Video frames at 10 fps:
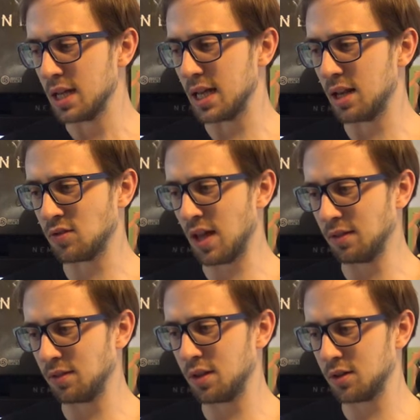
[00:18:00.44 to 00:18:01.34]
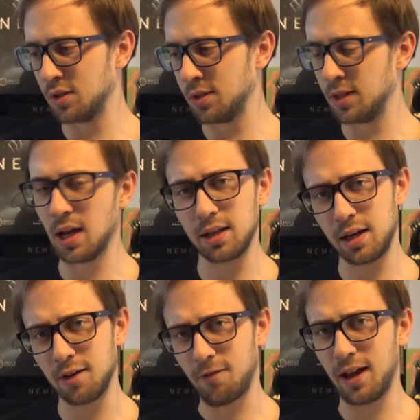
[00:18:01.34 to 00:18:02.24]
is that there's not
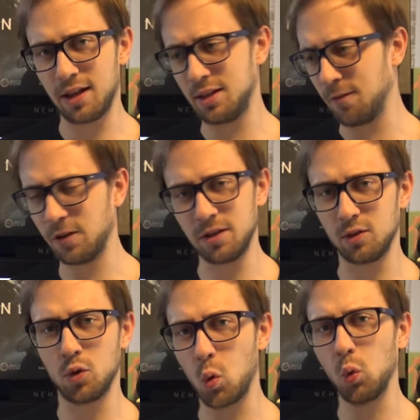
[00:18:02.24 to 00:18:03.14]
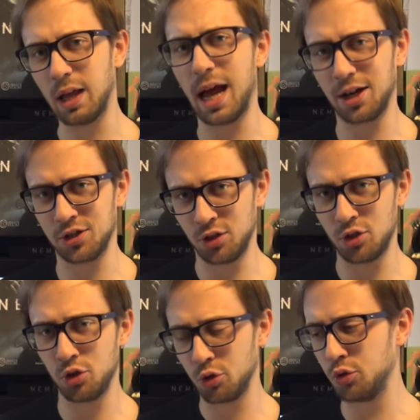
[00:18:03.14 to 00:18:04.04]
enough different cool actions
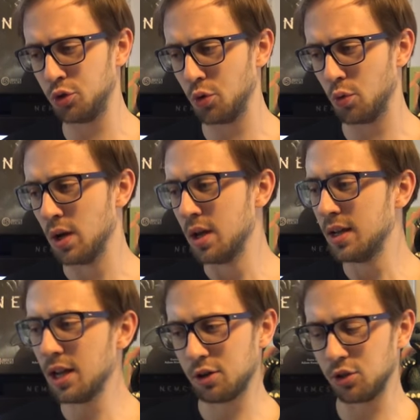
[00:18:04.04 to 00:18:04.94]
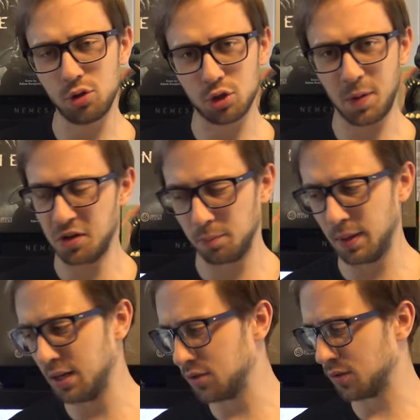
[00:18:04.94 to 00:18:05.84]
that you could do. Yeah, you can do your special
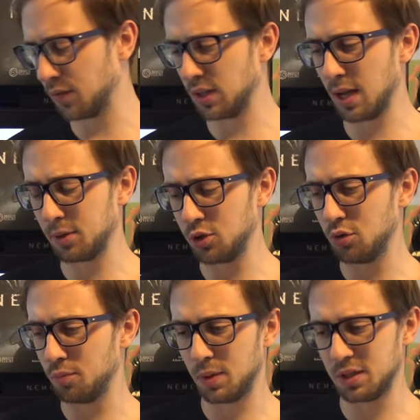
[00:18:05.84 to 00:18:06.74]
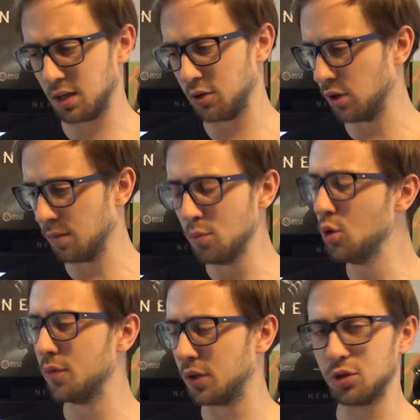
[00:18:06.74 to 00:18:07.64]
abilities and all that, but you basically, you can
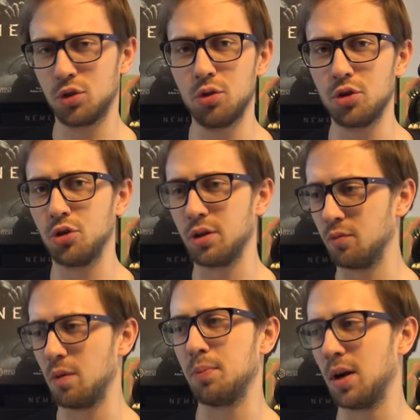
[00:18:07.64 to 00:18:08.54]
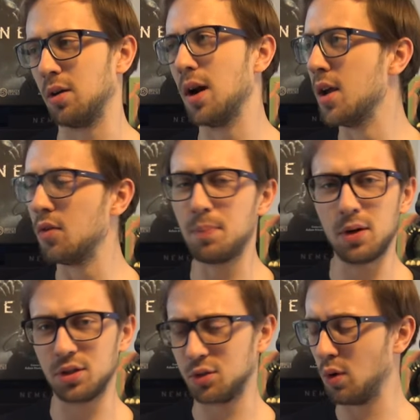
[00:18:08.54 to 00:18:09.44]
move, you can search, you can repair.
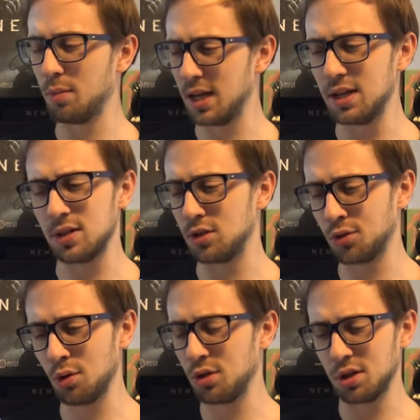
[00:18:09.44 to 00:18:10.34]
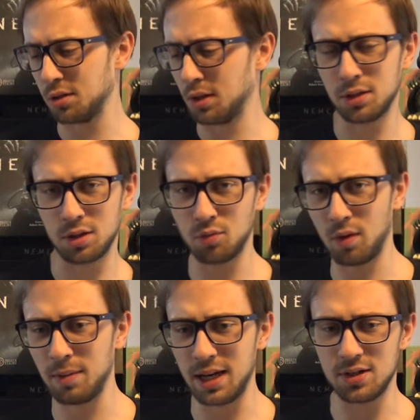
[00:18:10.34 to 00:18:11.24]
Repair is extremely easy, search is
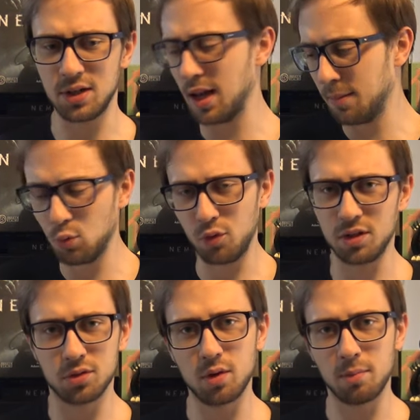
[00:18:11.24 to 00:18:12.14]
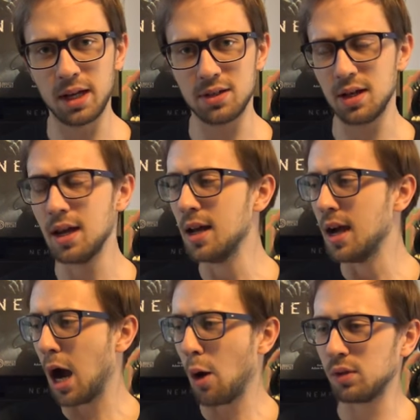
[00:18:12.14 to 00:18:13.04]
extremely easy, and move is extremely easy.
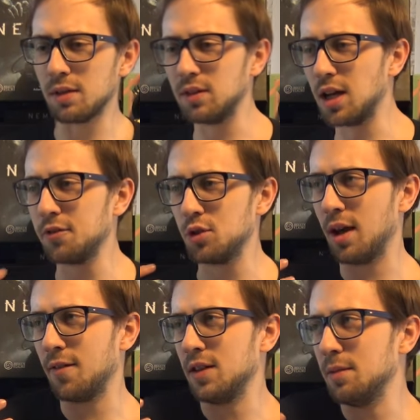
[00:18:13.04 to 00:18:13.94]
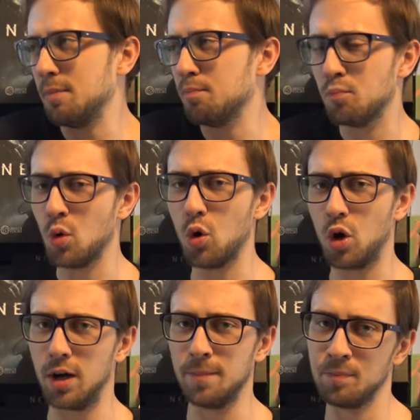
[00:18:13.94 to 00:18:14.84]
I would have loved to have a little bit
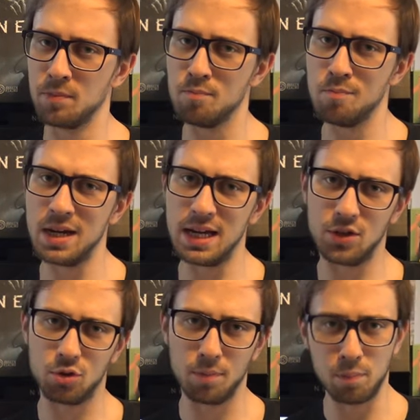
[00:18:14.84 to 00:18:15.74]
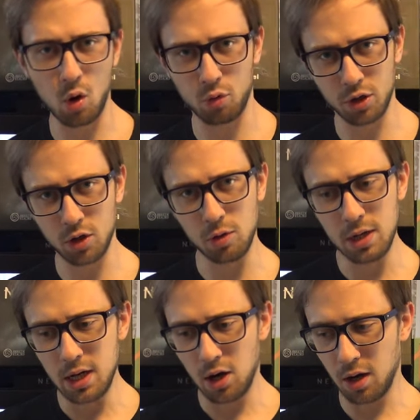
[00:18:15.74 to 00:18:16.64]
more meat to the bone, you know.
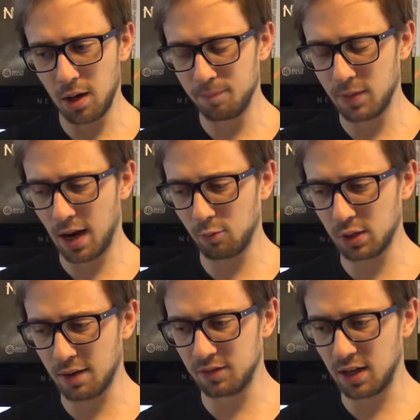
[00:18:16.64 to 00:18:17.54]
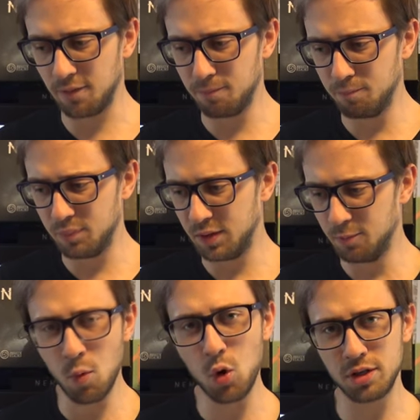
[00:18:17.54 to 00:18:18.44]
Uh, I would have loved
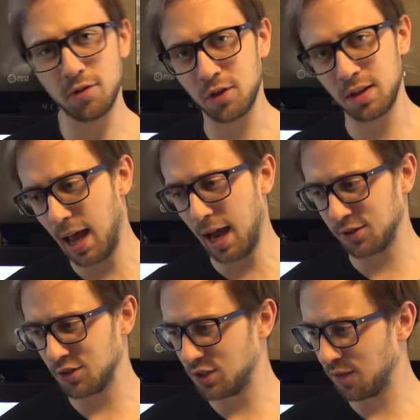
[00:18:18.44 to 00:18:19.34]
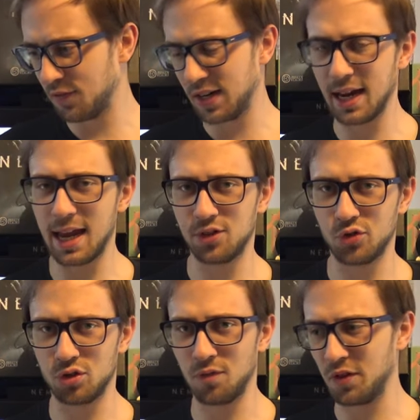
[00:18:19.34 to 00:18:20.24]
more different actions, something
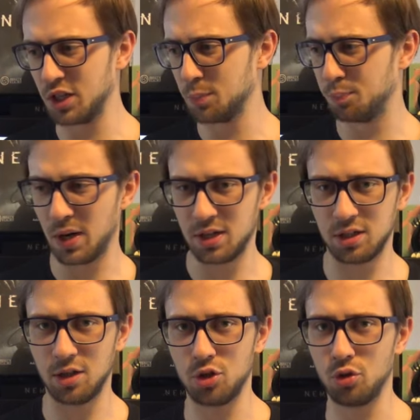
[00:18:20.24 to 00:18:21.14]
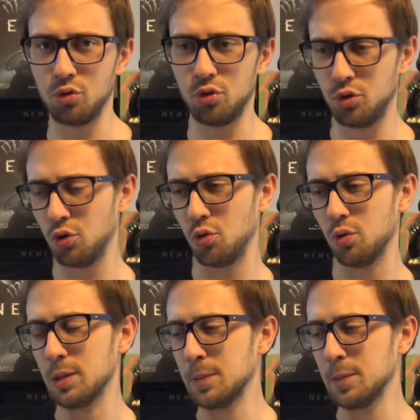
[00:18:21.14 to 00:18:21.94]
extra, something spicy that you could do